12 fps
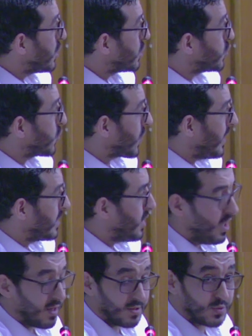to create
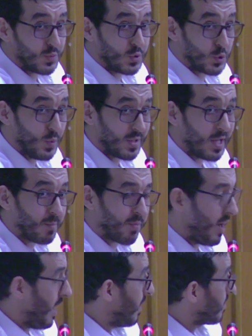a
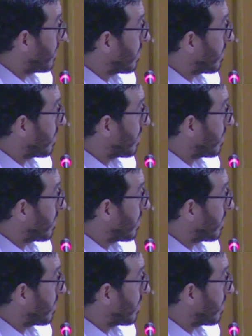suitable and